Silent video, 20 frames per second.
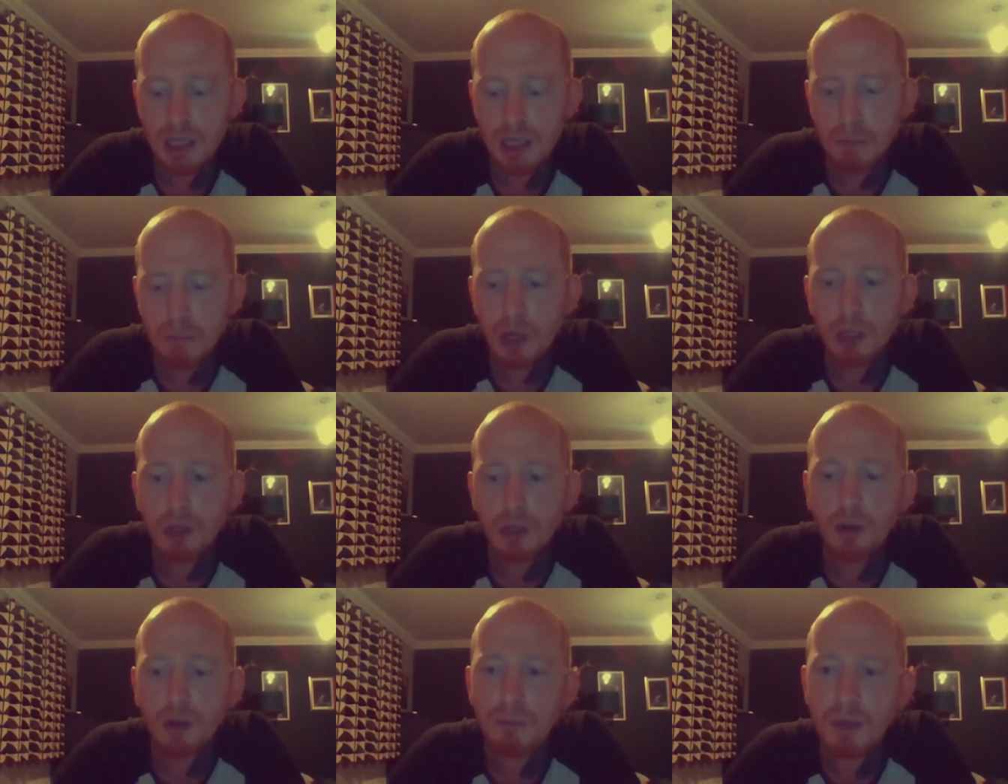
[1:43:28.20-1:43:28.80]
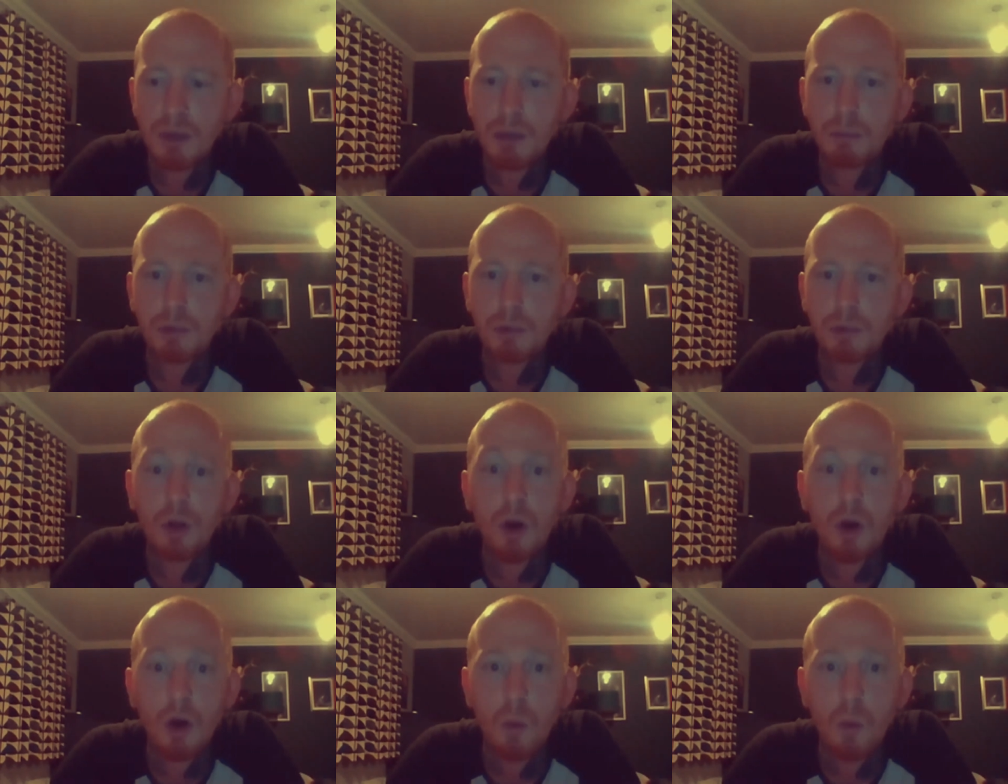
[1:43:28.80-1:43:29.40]
money off
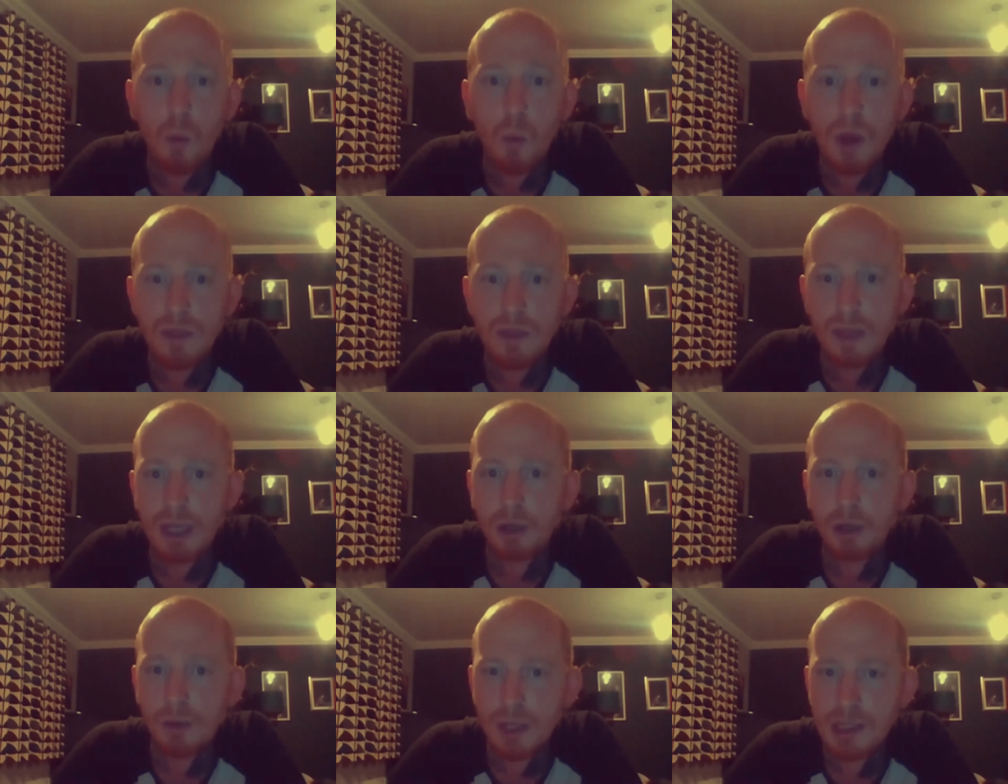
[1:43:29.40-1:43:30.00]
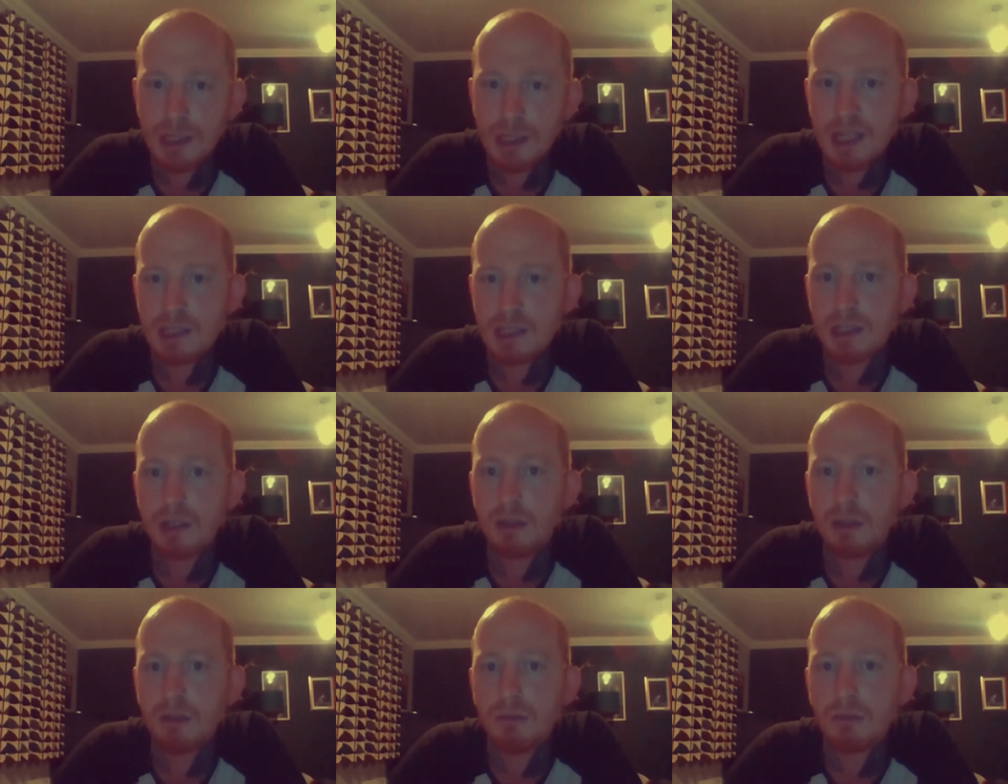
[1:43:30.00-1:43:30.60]
people when they got their
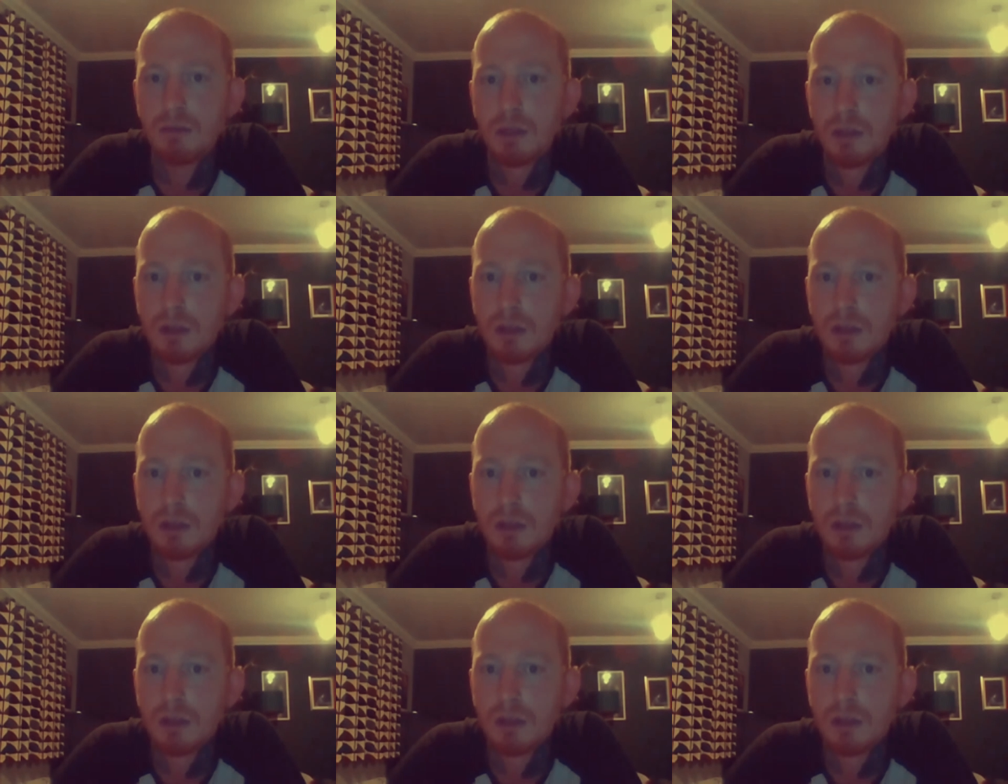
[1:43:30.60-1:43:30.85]
tattoo,